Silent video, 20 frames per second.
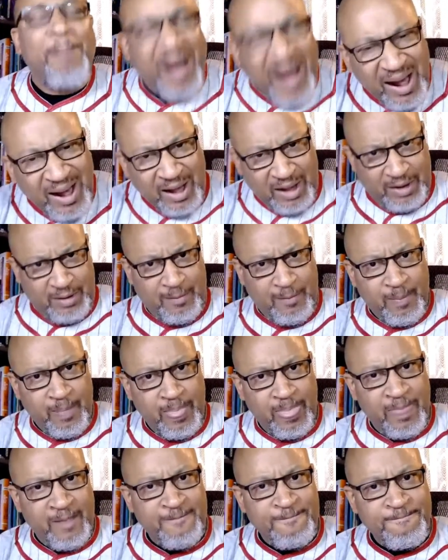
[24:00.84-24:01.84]
mine
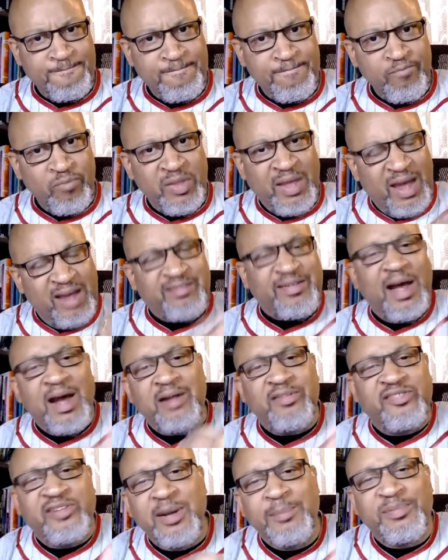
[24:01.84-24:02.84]
as
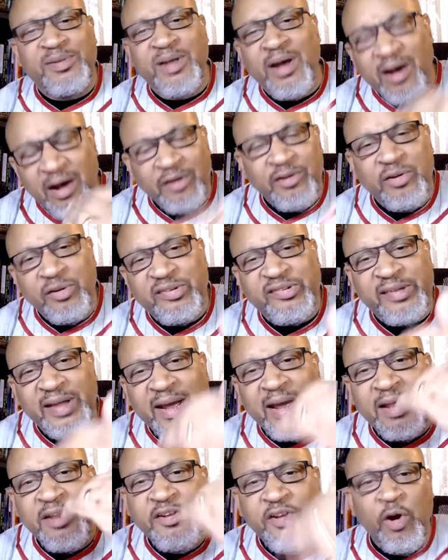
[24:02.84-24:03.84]
I attempt to
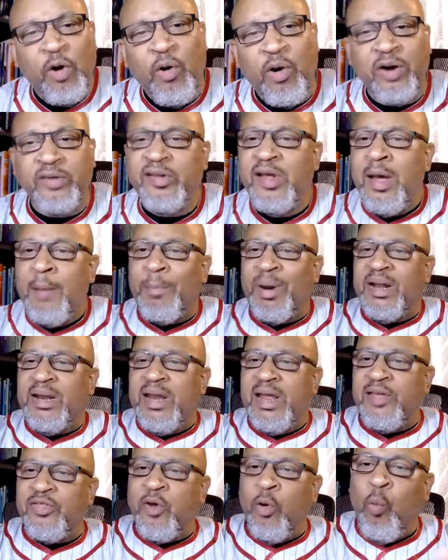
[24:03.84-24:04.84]
understand yours, but
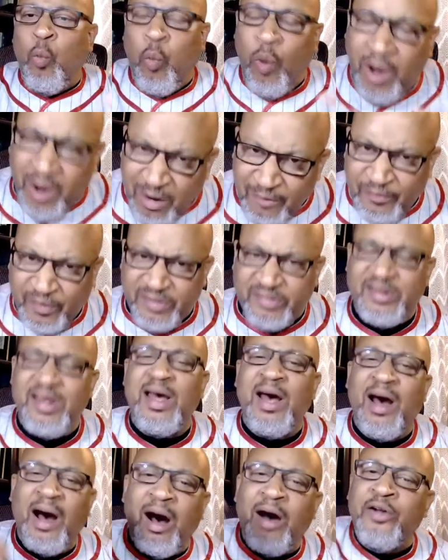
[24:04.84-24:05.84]
neither one of us
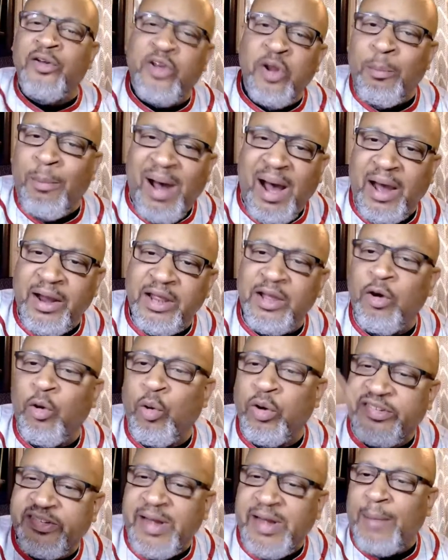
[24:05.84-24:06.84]
undermining
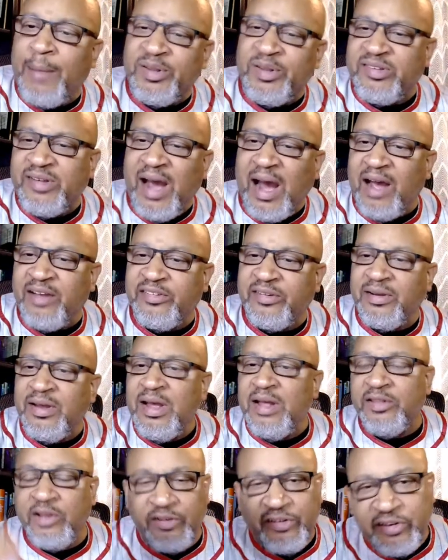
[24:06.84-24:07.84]
or sabotaging
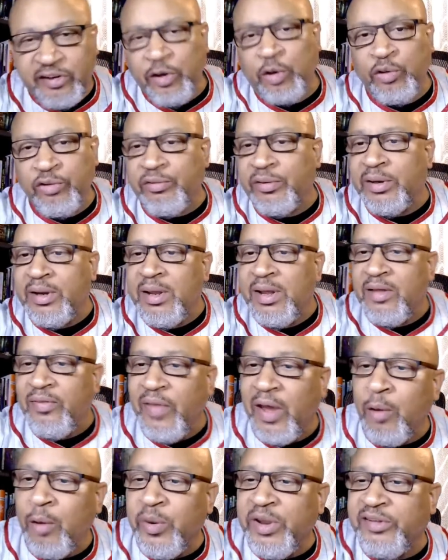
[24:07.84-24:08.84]
the children
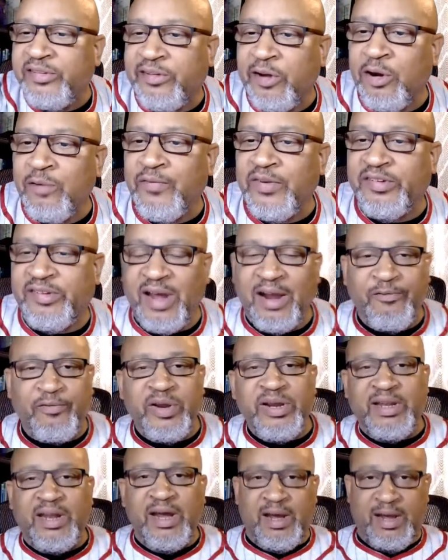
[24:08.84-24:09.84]
that we service
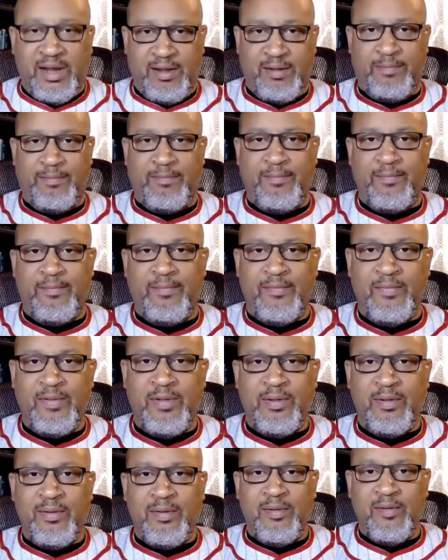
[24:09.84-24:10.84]
every day,
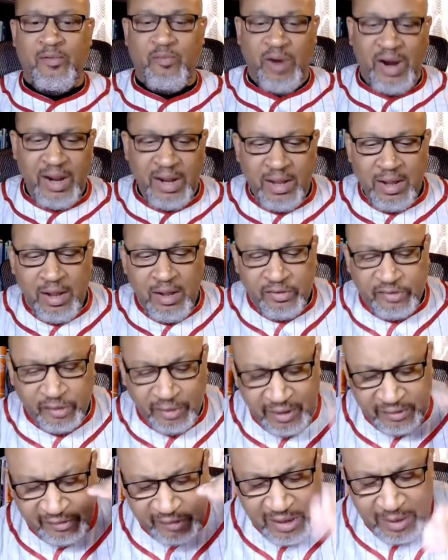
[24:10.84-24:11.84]
right? So
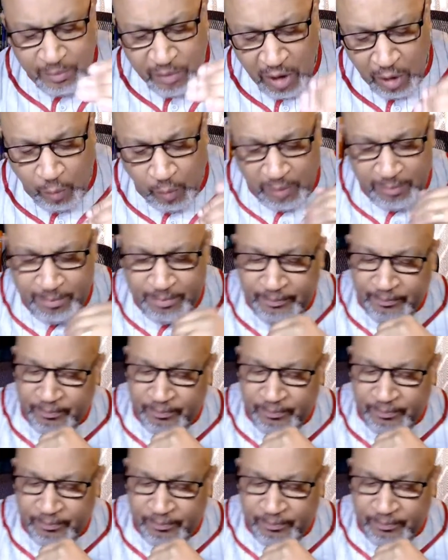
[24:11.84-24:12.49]
let's keep going.